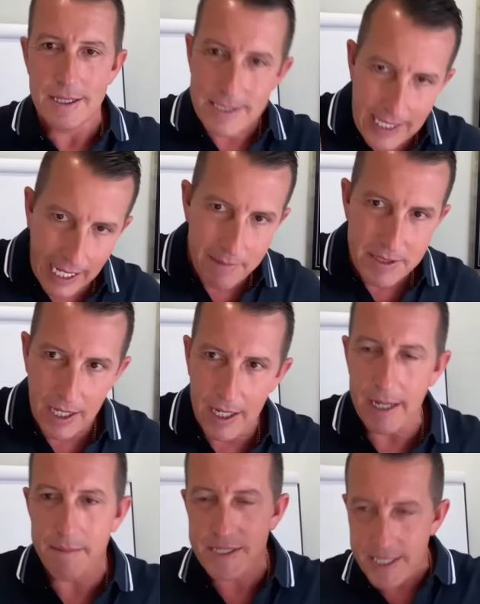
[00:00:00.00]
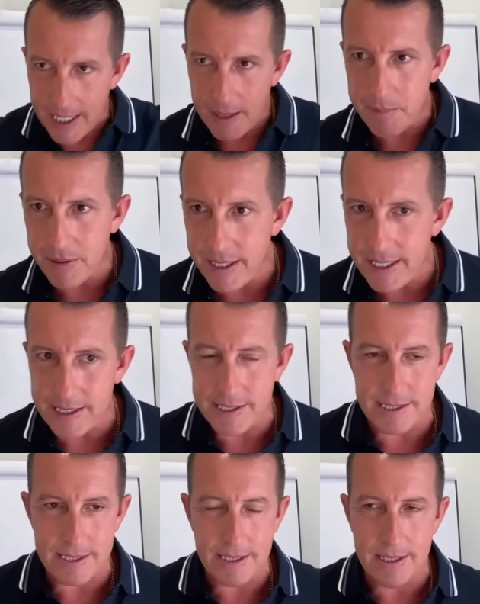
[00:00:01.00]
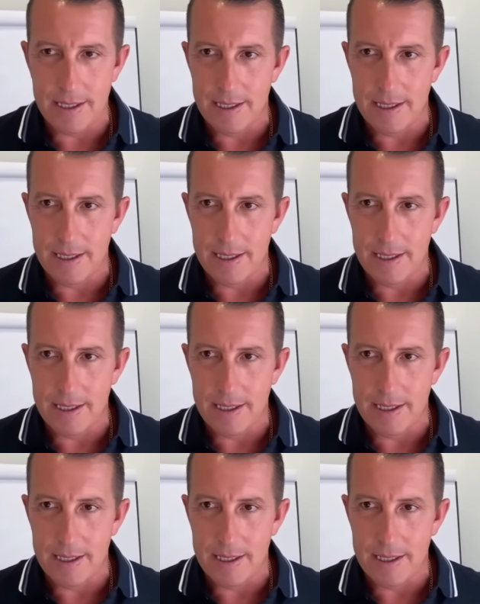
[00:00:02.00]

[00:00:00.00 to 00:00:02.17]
Same time, same place.